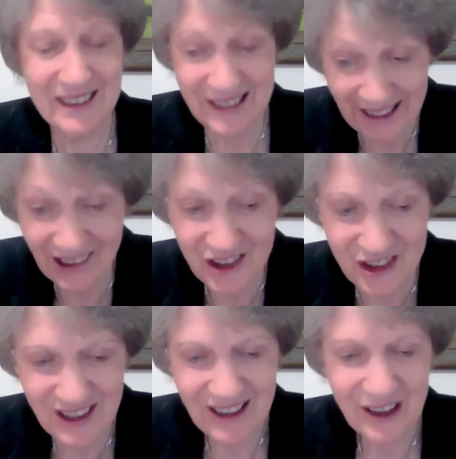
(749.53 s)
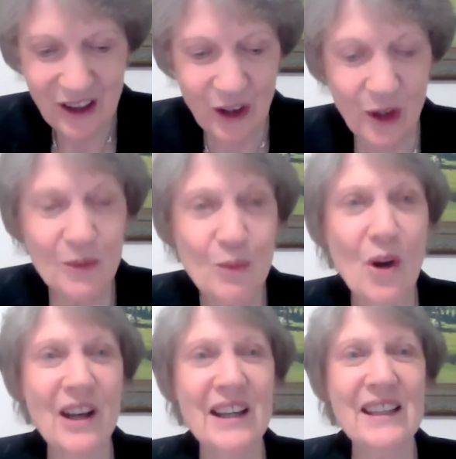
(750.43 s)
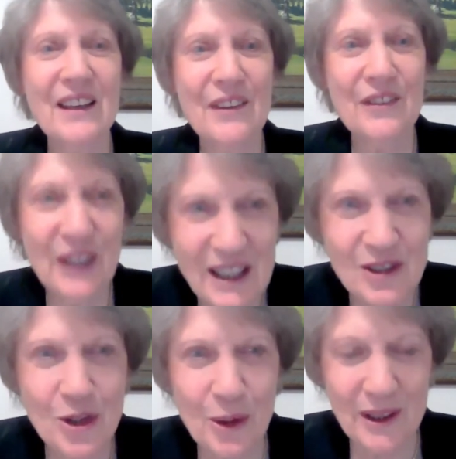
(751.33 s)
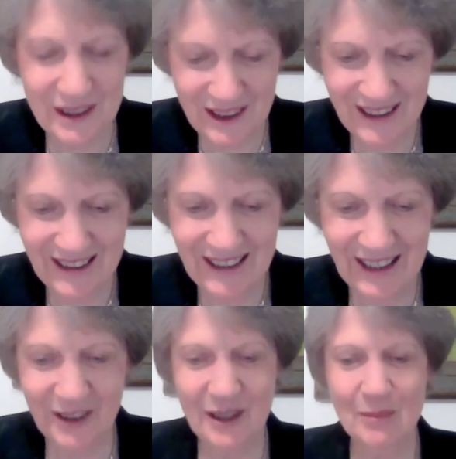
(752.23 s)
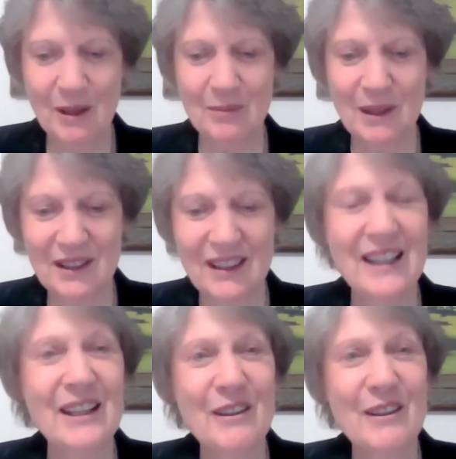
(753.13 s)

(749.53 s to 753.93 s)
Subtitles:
next on why they joined our commitment